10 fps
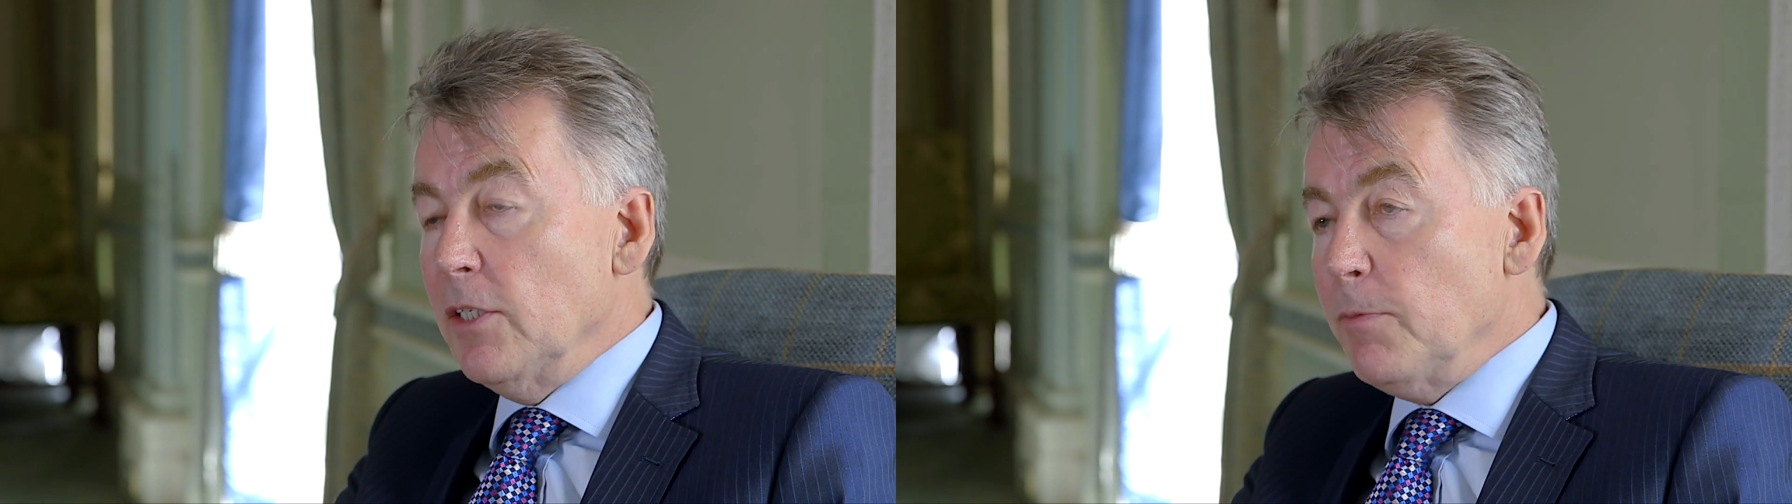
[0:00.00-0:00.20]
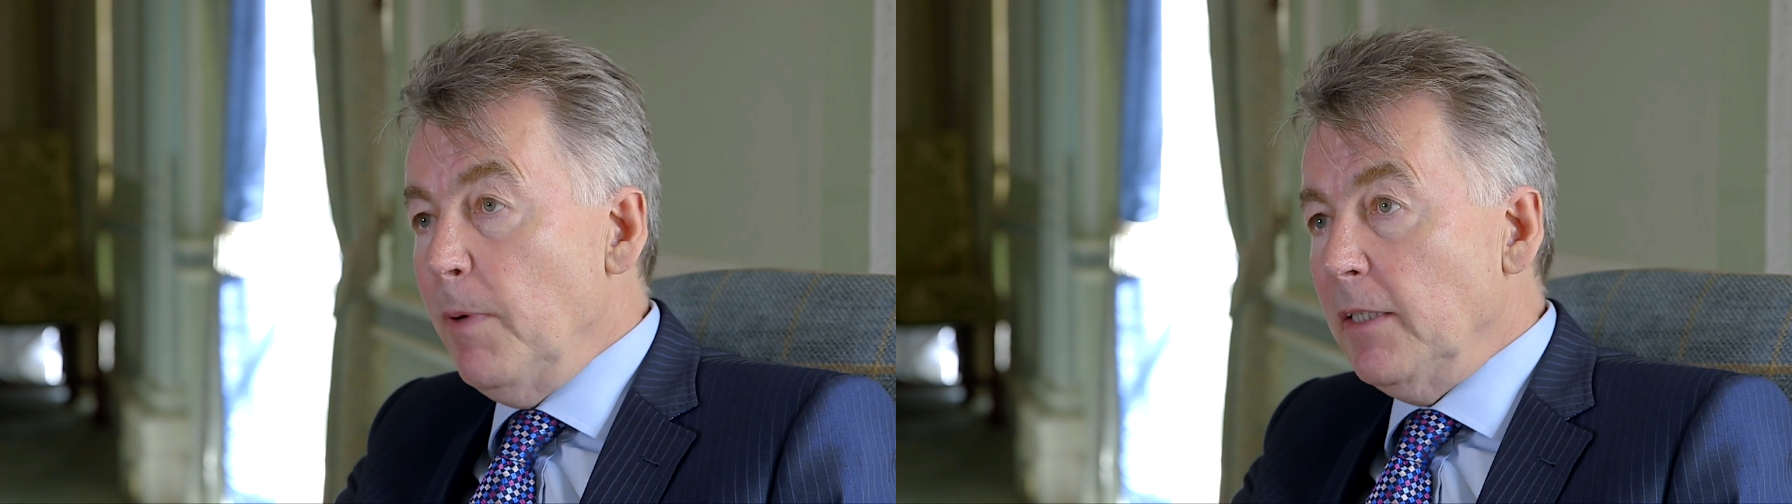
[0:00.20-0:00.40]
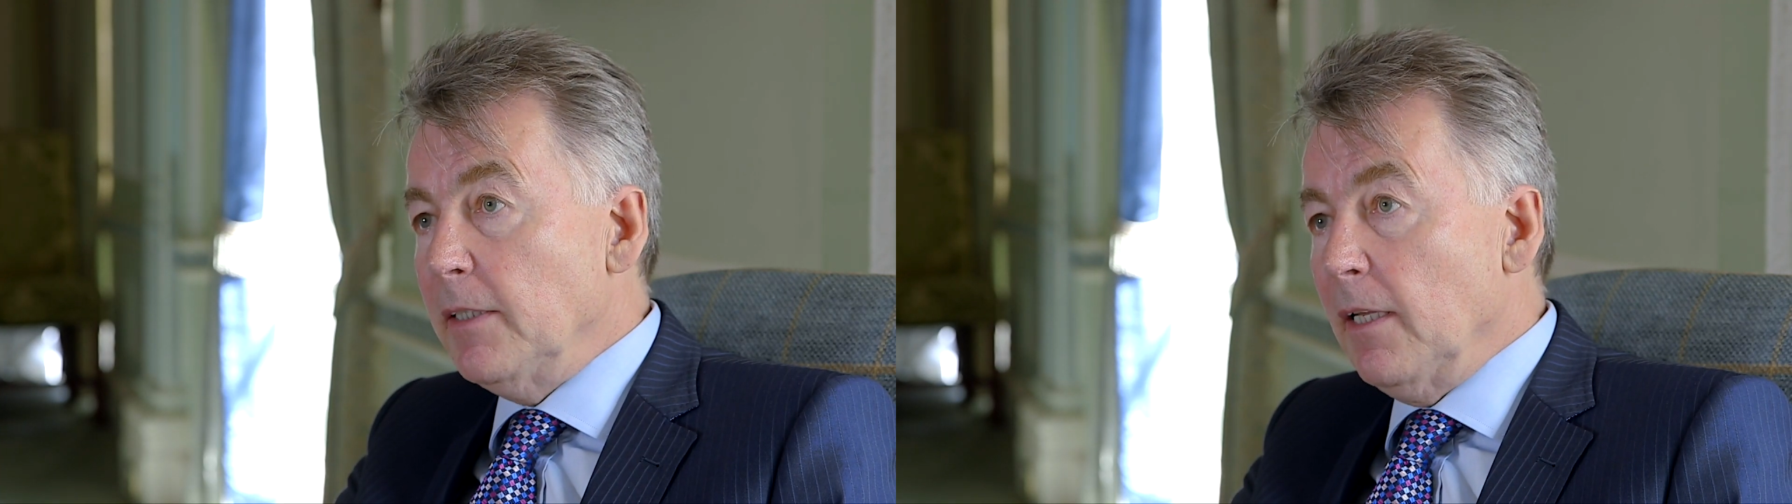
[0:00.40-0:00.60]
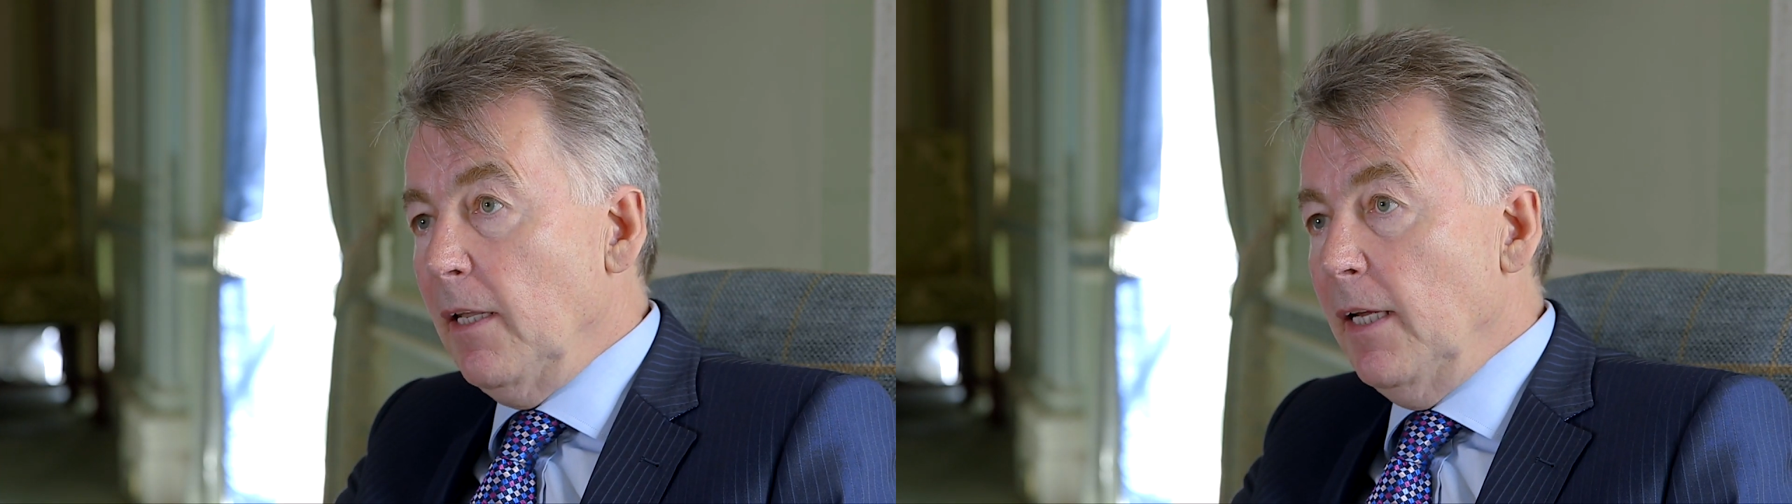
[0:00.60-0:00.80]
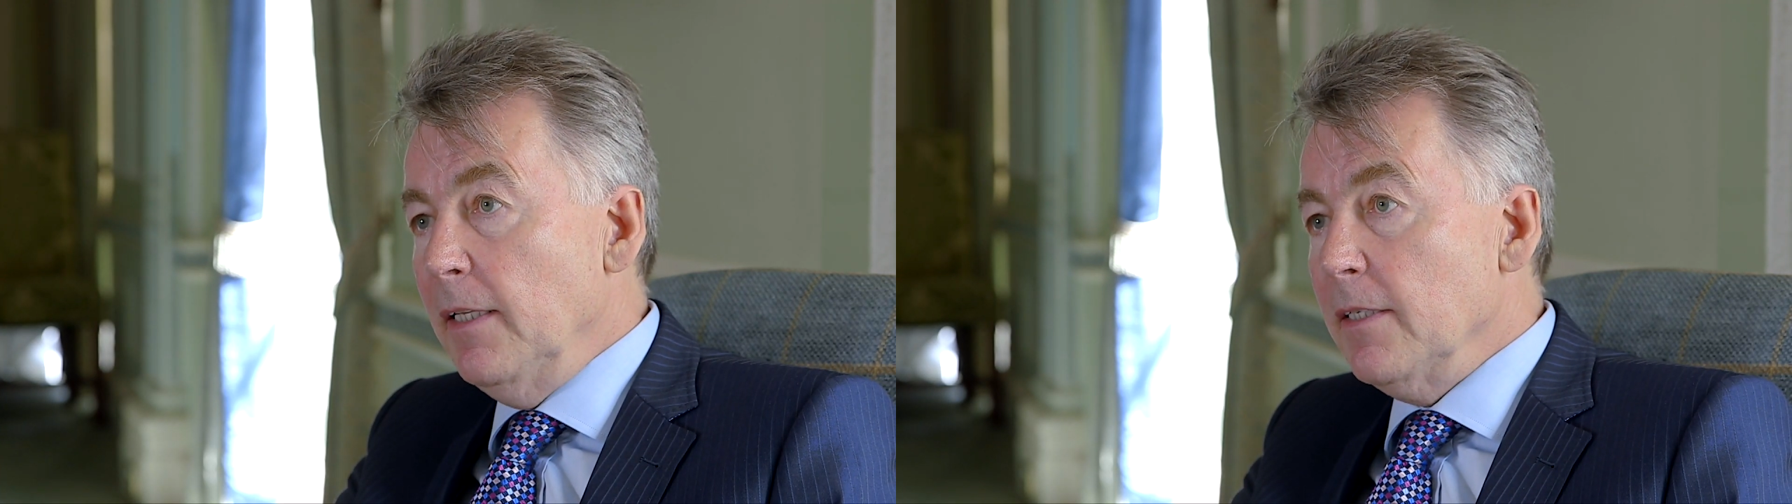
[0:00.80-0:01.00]
a spectacle
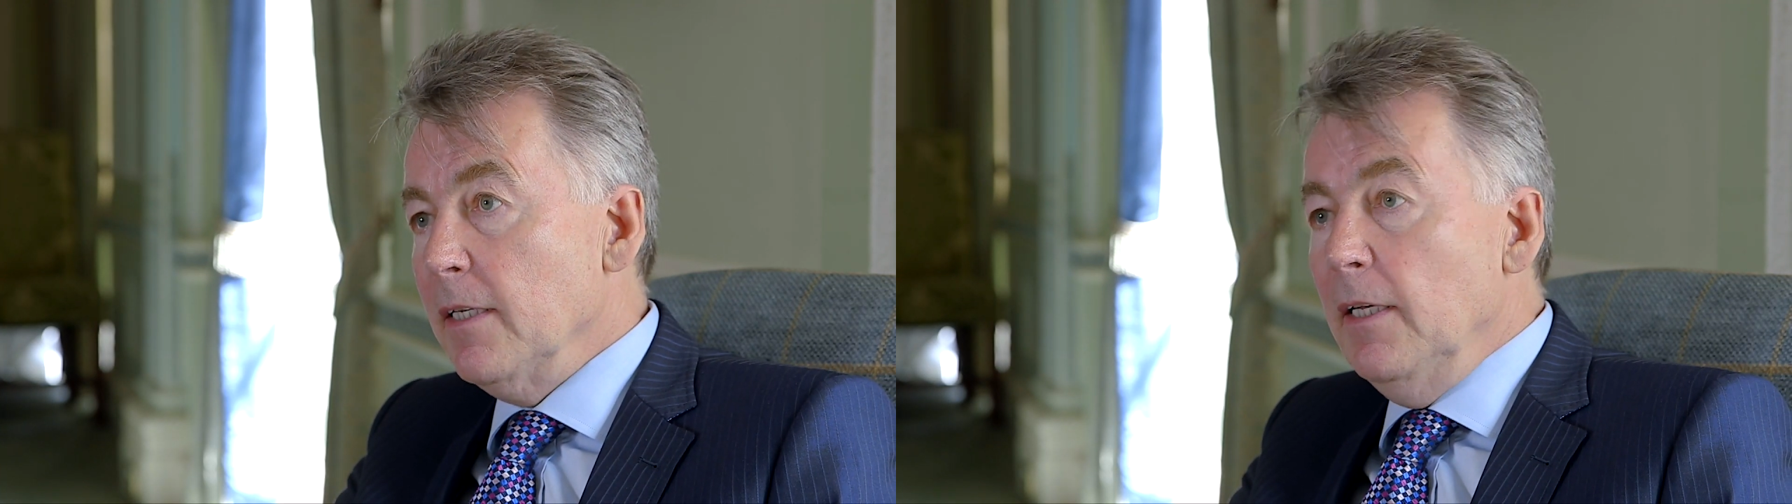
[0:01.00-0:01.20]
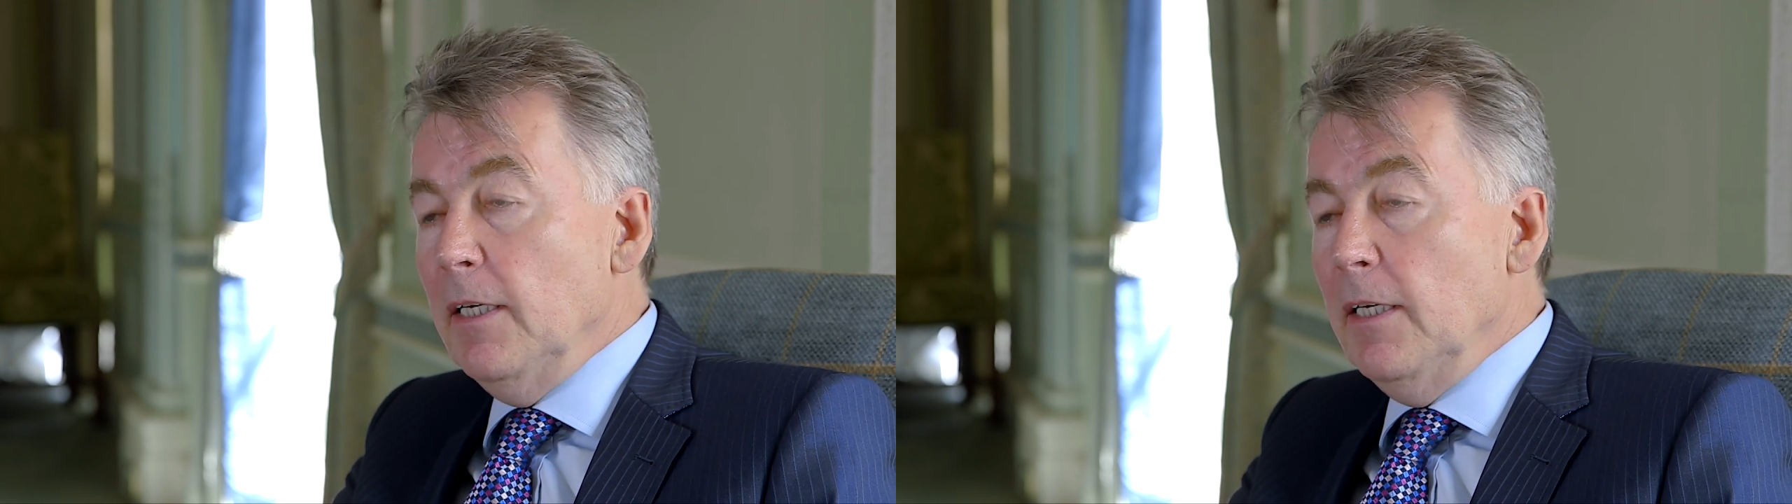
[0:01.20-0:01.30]
lens,